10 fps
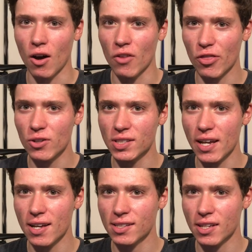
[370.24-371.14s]
On
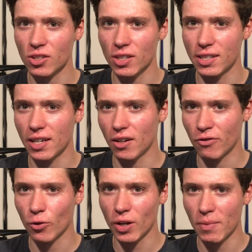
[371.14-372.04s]
Thursday, I essentially did a
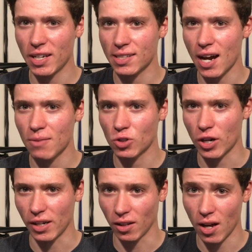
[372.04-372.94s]
forty minute time
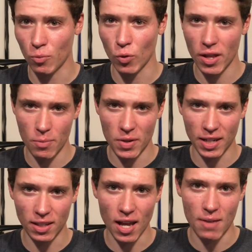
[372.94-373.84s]
trial up one of the
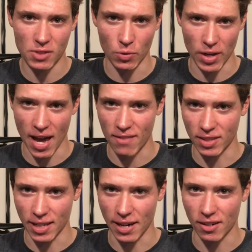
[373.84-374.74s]
big climbs that we have
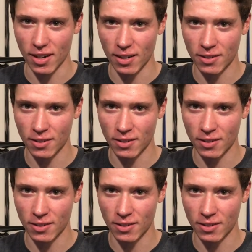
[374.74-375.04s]
in the area.